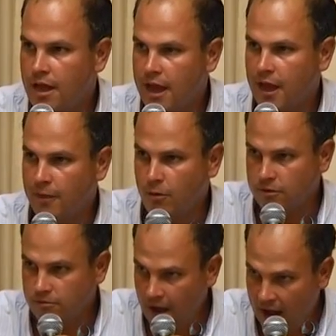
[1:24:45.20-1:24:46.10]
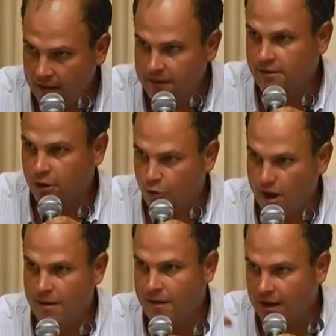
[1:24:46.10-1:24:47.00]
And those islands are
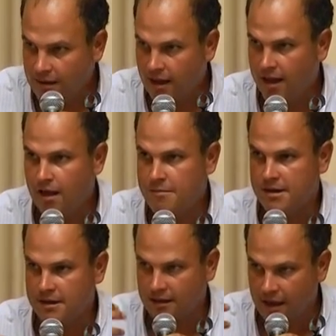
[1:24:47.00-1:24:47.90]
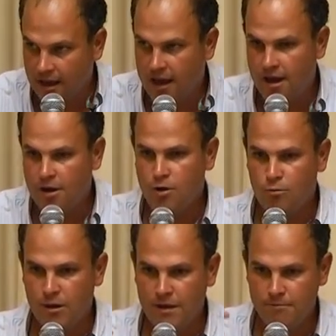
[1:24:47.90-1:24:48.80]
created by halacha. In halacha,
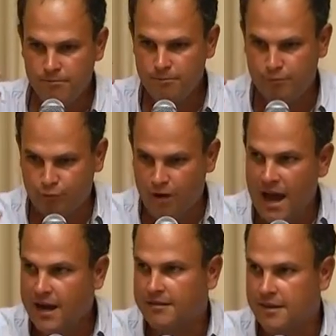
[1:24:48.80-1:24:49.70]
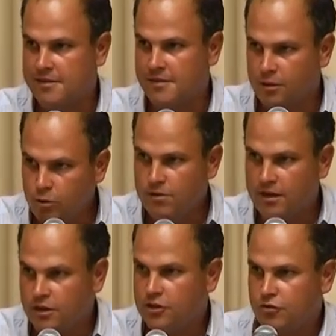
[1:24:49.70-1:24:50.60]
we practice
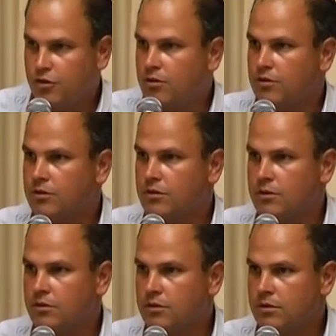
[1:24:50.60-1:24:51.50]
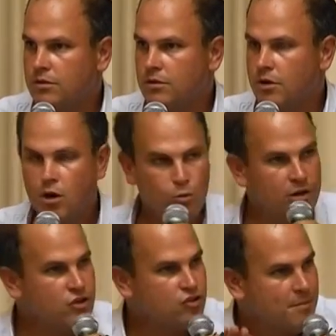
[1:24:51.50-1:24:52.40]
losing control.
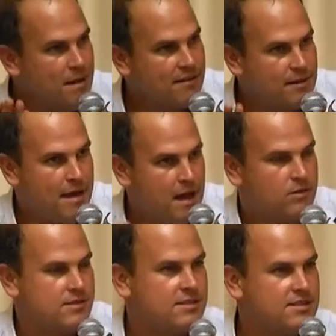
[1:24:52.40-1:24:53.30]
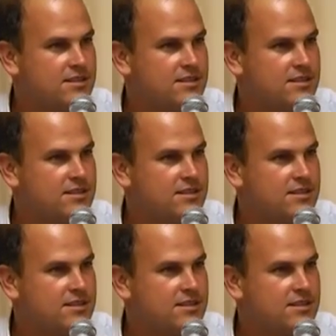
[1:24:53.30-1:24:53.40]
What is Shabbat about?